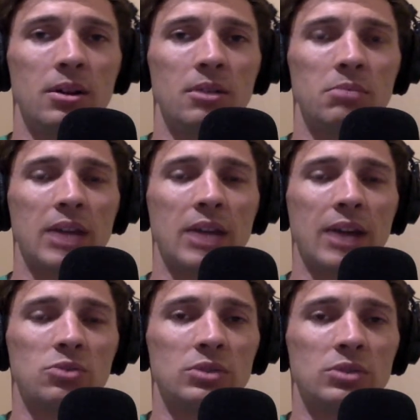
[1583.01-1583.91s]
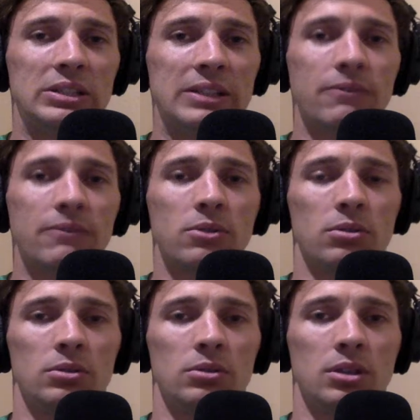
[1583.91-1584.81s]
But the actual
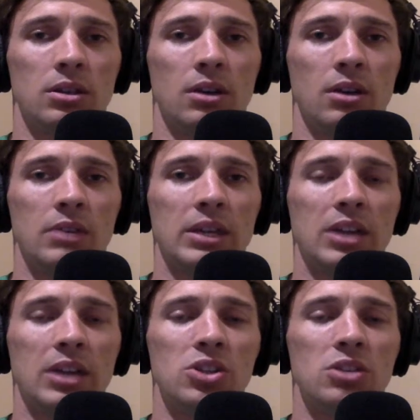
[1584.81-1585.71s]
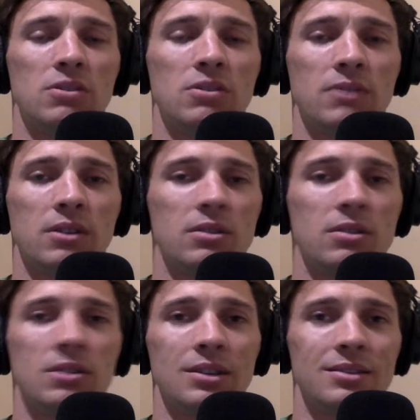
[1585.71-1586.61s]
difficulty of engaging your fingers
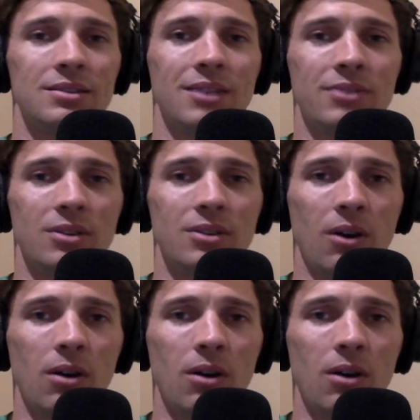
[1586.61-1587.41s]
is not very hard.